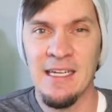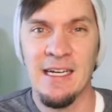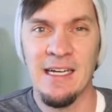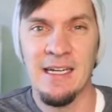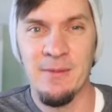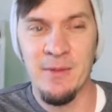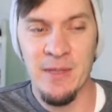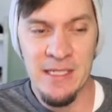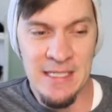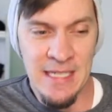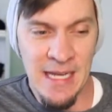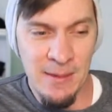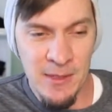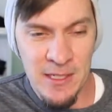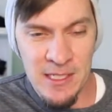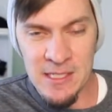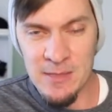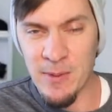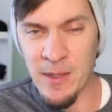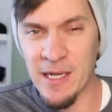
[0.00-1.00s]
because I'm
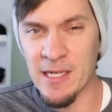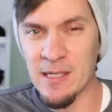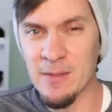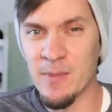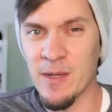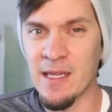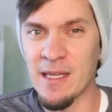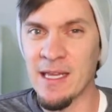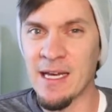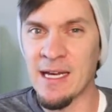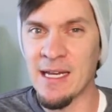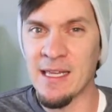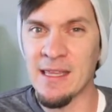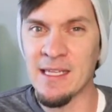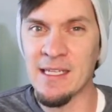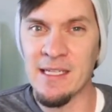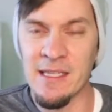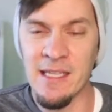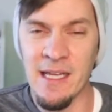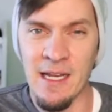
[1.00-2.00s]
inspired by that, I
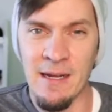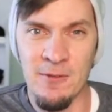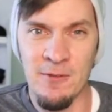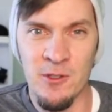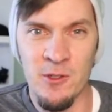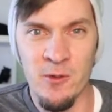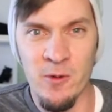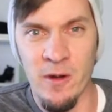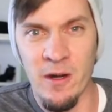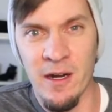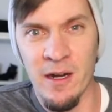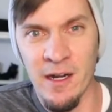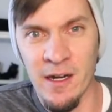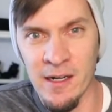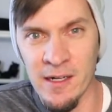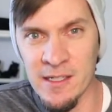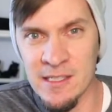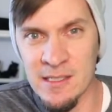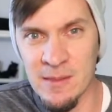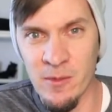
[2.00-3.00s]
think a lot of you
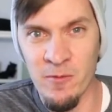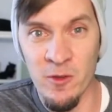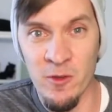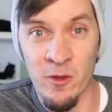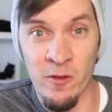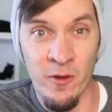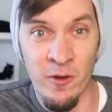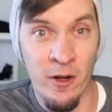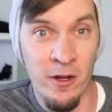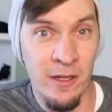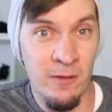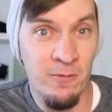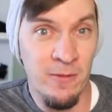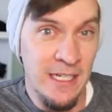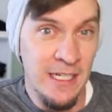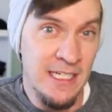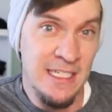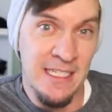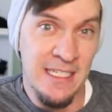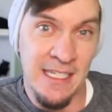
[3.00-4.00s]
are. Some of you have already
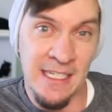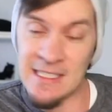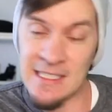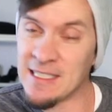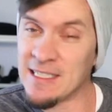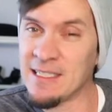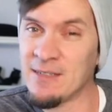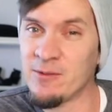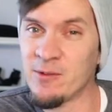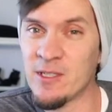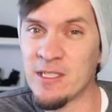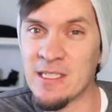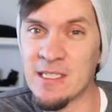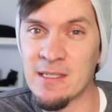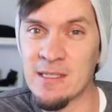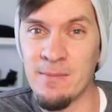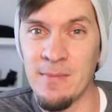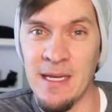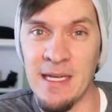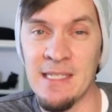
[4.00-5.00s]
reached it, which is
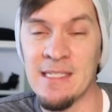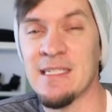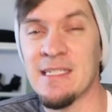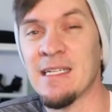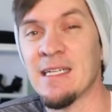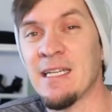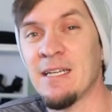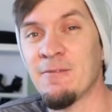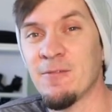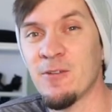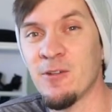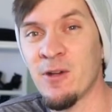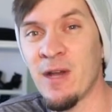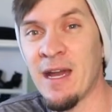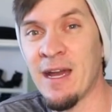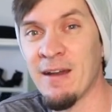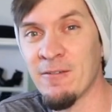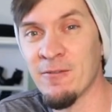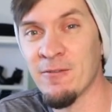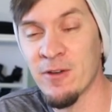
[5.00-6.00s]
amazing. And if you
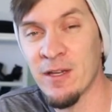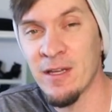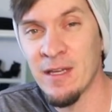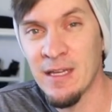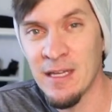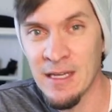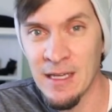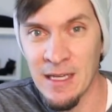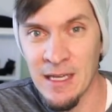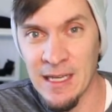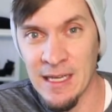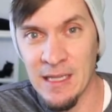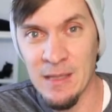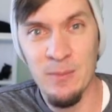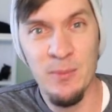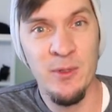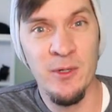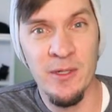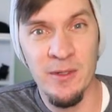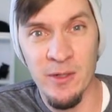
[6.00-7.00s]
have
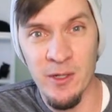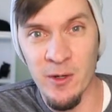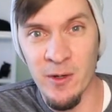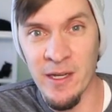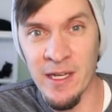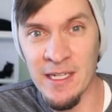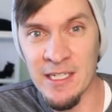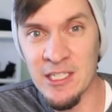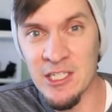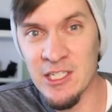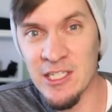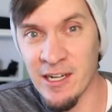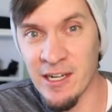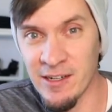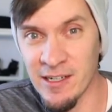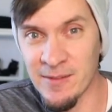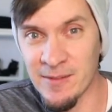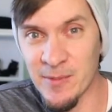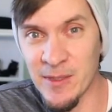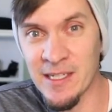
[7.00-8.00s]
input, go ahead and share
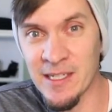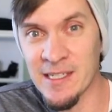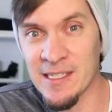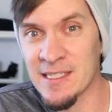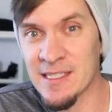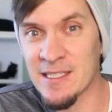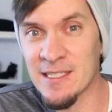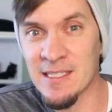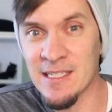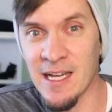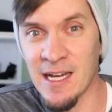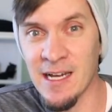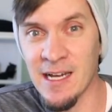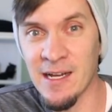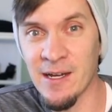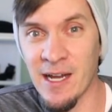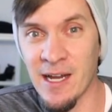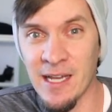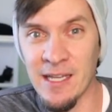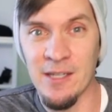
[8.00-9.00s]
it because
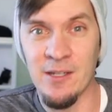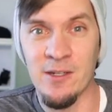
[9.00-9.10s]
I could